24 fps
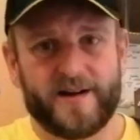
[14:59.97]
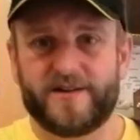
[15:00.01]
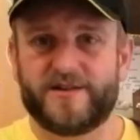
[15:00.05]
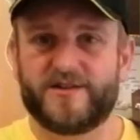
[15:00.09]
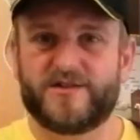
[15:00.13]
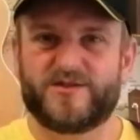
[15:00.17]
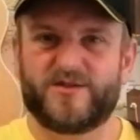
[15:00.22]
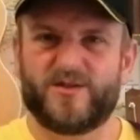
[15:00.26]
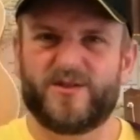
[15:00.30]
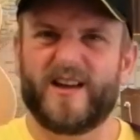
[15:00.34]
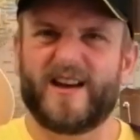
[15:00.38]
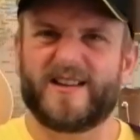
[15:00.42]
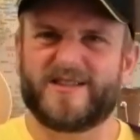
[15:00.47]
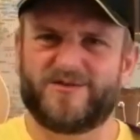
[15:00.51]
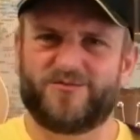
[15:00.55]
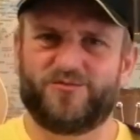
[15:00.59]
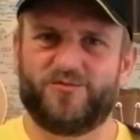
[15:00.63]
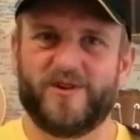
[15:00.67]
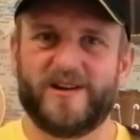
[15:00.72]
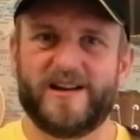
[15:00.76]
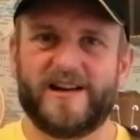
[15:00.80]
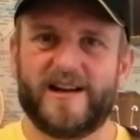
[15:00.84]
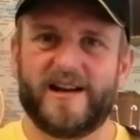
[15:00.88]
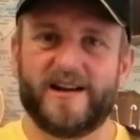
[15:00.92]
And I just thought,
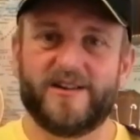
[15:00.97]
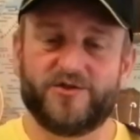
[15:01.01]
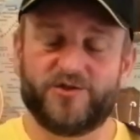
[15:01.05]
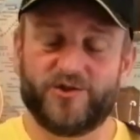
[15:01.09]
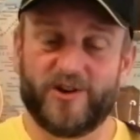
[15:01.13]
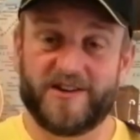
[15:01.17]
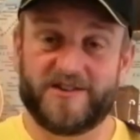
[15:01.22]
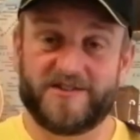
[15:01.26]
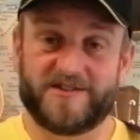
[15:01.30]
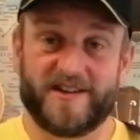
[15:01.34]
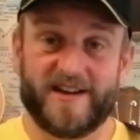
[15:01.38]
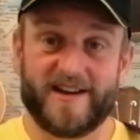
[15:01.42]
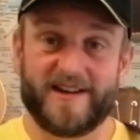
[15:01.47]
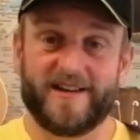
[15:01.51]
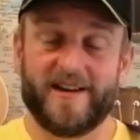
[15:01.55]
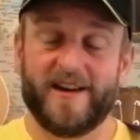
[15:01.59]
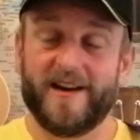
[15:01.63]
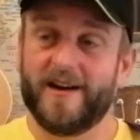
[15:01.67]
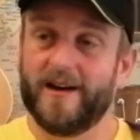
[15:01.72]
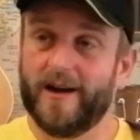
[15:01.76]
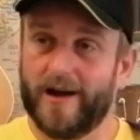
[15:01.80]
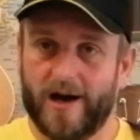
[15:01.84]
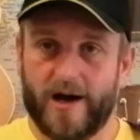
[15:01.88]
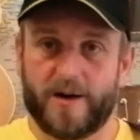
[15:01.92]
that's really
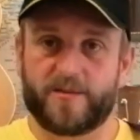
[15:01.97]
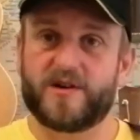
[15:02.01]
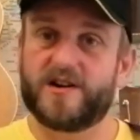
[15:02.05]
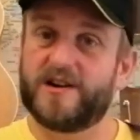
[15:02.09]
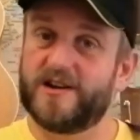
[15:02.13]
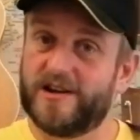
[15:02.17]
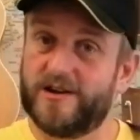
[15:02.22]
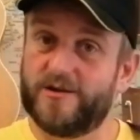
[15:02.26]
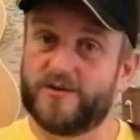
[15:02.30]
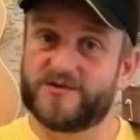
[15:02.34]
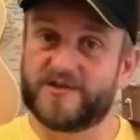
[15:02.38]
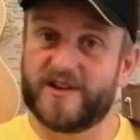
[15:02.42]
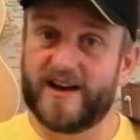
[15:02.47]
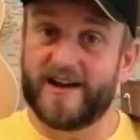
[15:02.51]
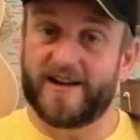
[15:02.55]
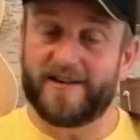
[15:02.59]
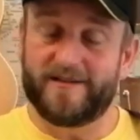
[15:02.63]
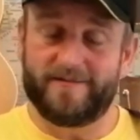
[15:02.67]
interesting. I'm going to use